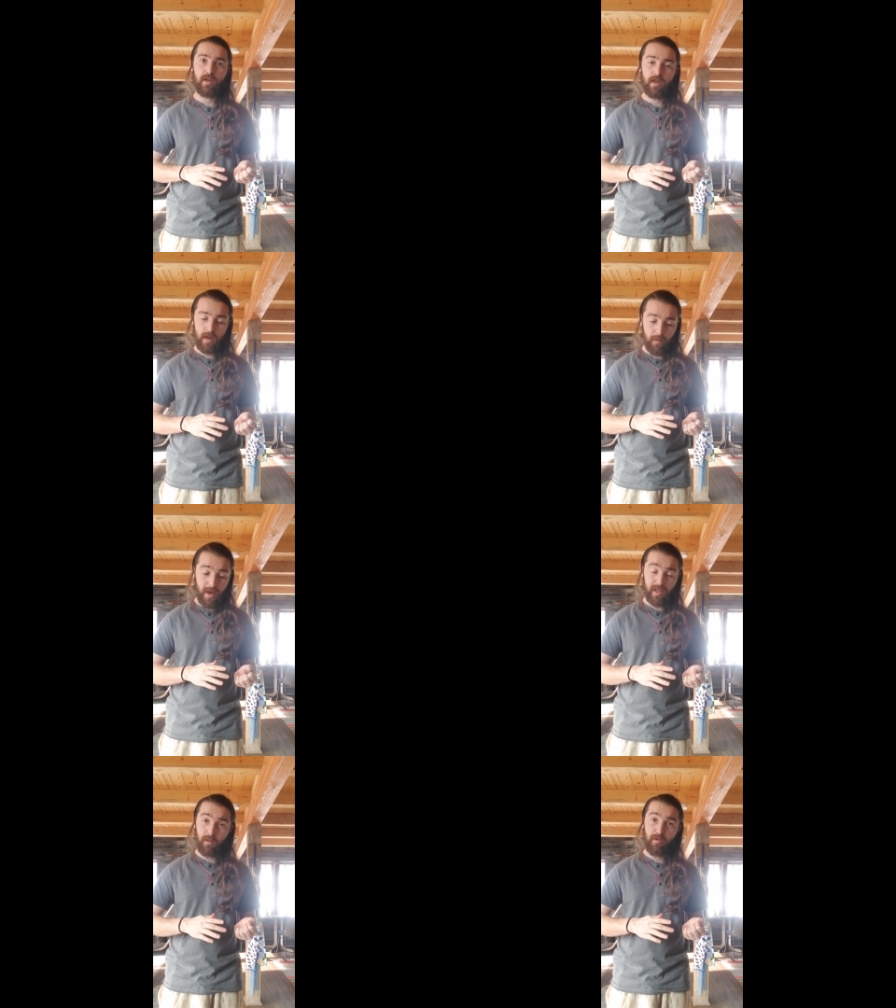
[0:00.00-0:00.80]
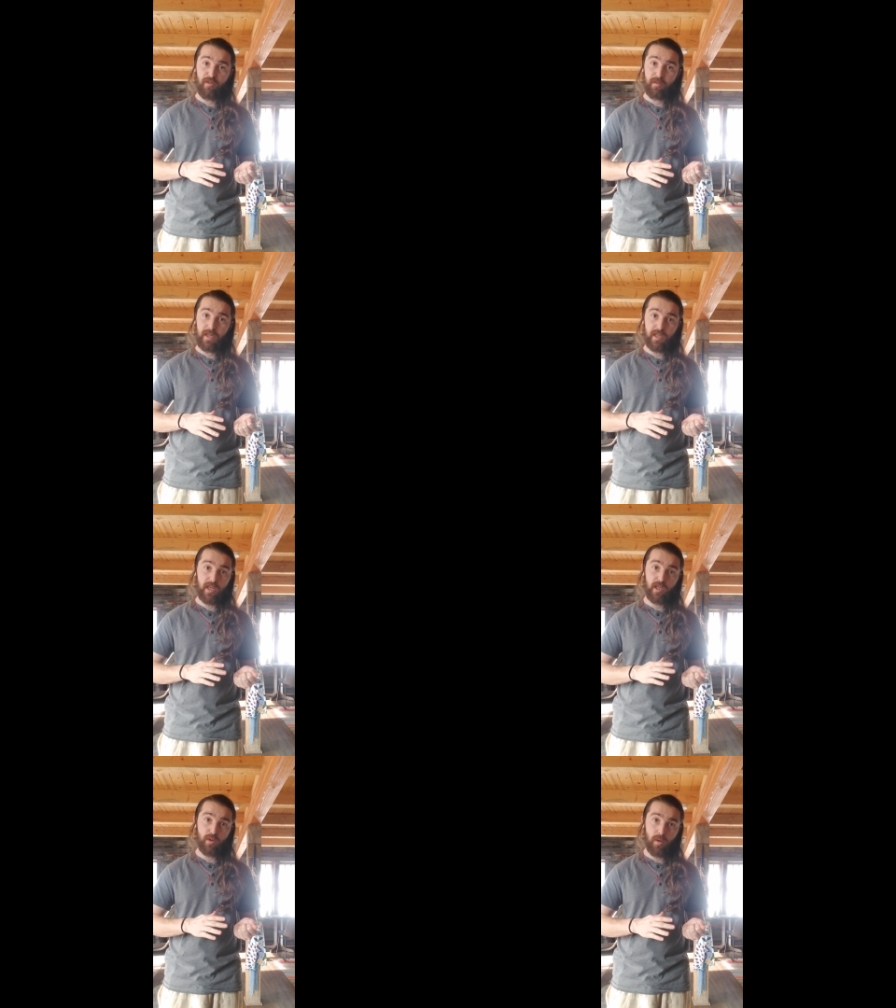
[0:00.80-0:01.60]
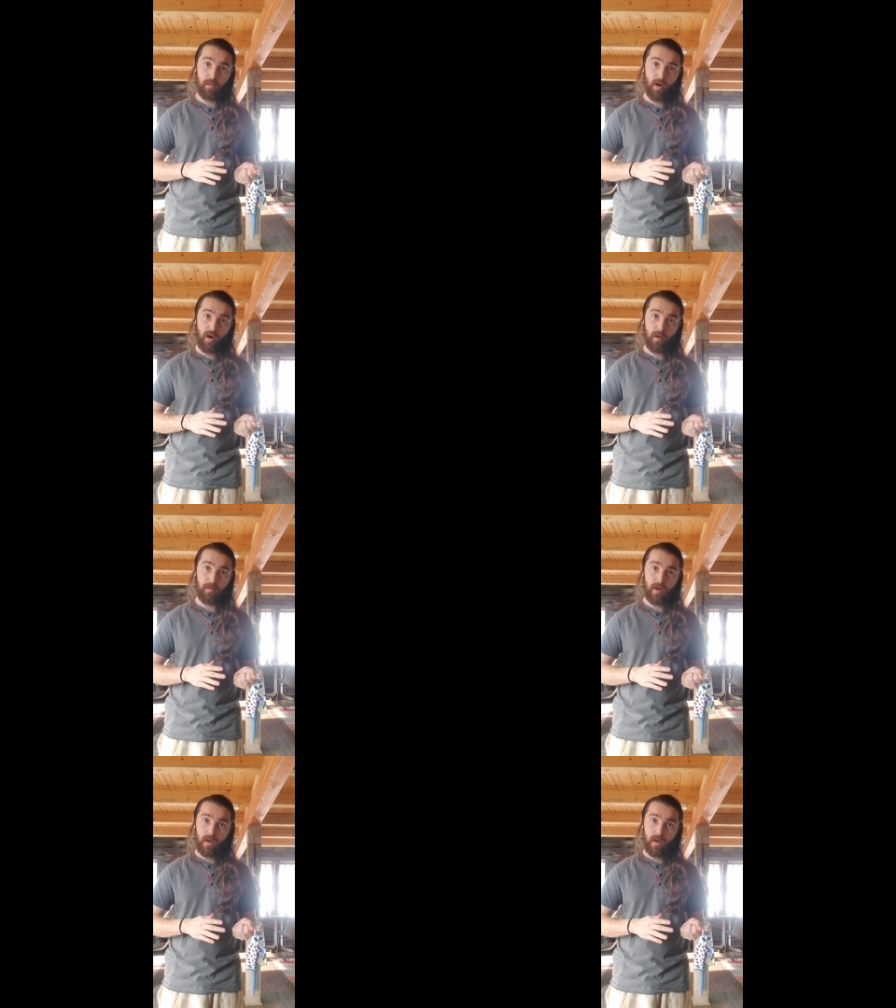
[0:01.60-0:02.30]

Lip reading: and makes a movement into a palm